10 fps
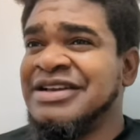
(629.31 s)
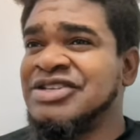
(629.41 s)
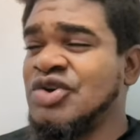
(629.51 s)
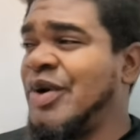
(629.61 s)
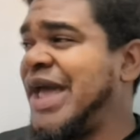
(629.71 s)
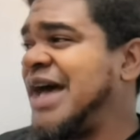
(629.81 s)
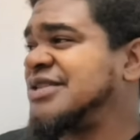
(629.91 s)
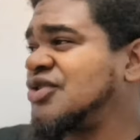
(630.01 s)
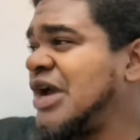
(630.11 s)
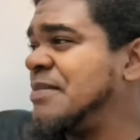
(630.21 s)
So
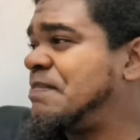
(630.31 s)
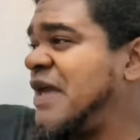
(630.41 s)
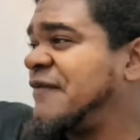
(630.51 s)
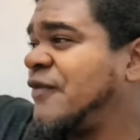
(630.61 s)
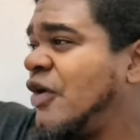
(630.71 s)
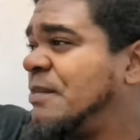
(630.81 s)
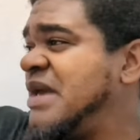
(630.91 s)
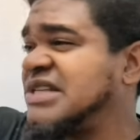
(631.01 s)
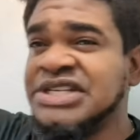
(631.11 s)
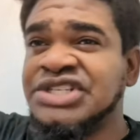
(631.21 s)
whereas you can pay for
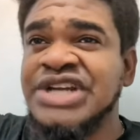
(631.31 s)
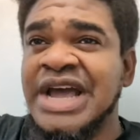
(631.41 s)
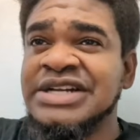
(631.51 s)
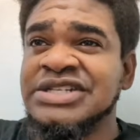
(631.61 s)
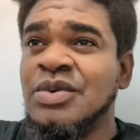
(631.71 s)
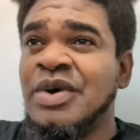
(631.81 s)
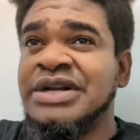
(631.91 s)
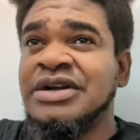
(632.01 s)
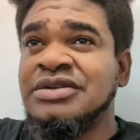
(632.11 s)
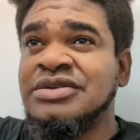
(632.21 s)
basic channels or
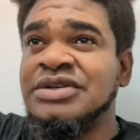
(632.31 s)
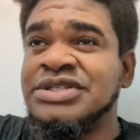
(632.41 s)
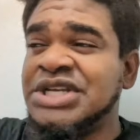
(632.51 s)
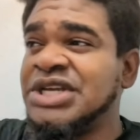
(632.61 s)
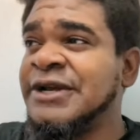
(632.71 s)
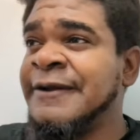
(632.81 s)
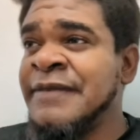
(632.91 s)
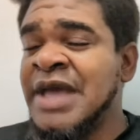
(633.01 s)
whatnot on thing,